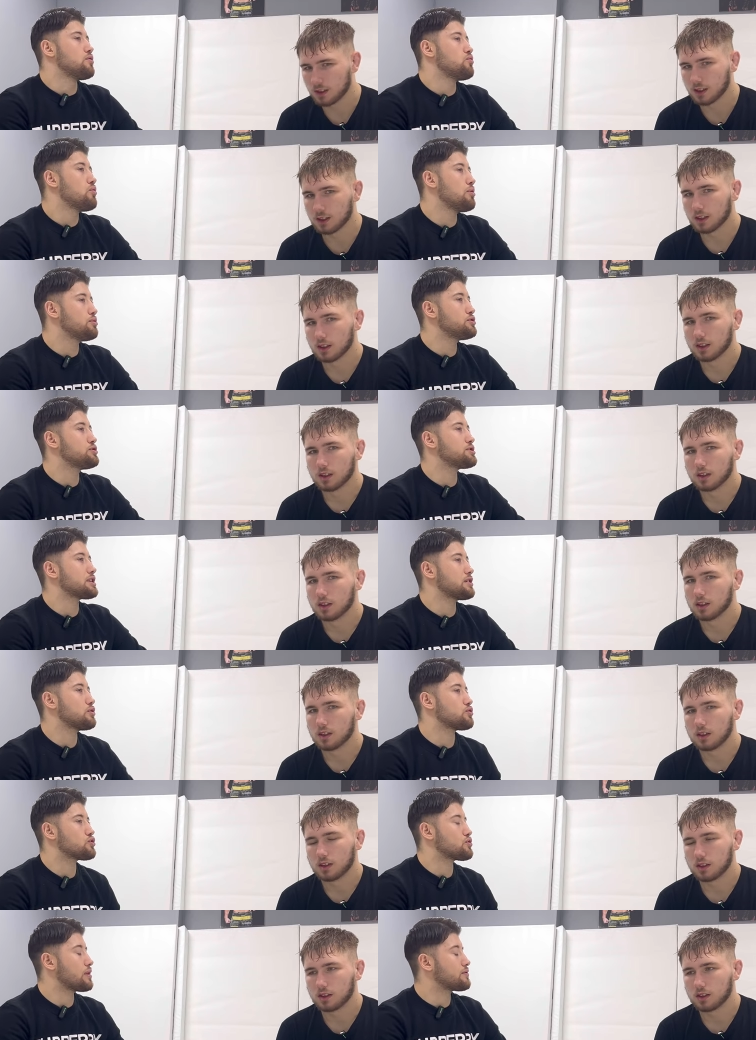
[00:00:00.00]
Speaker 1: What would you say
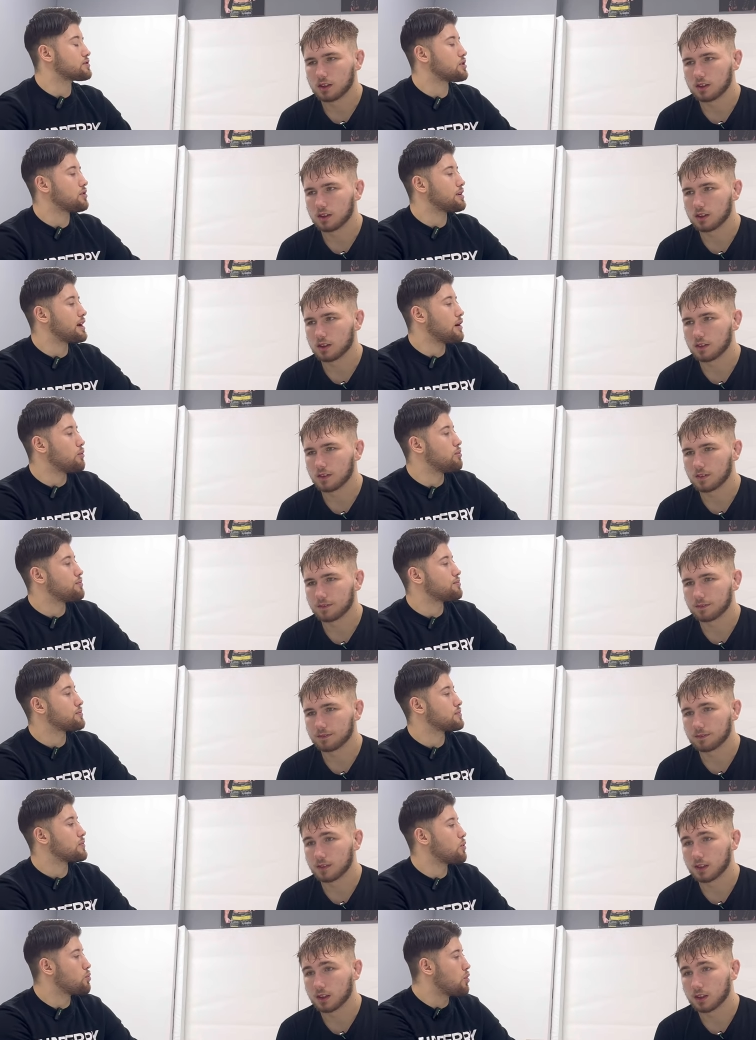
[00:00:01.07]
your strengths are now?
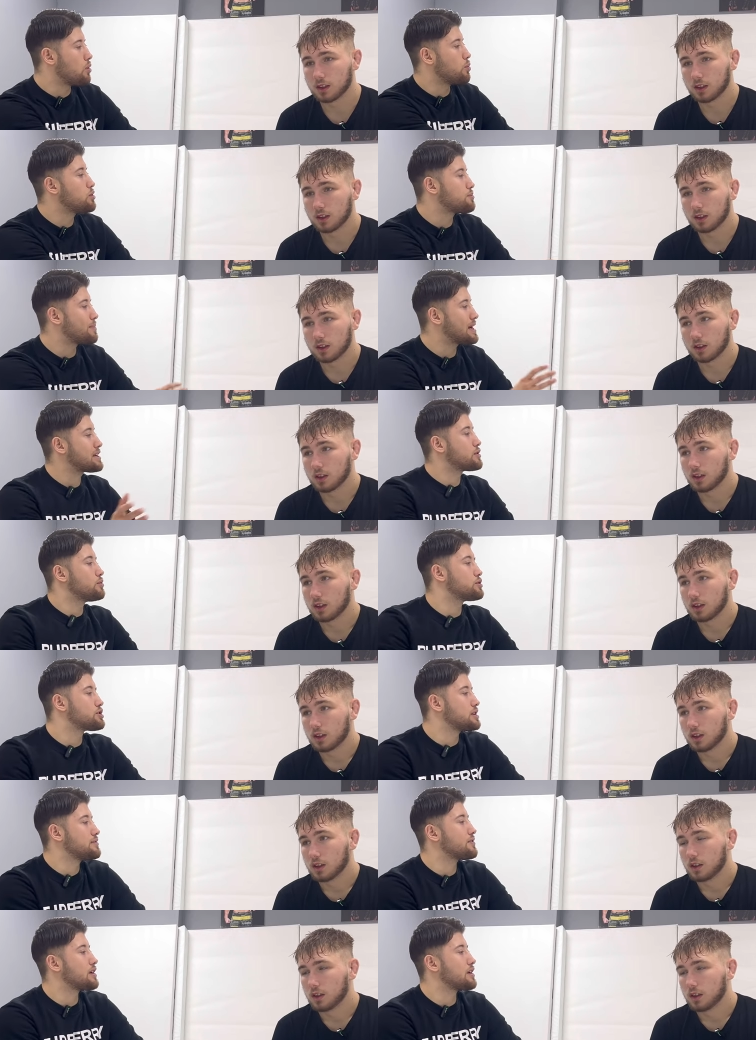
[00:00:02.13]
What would make you achieve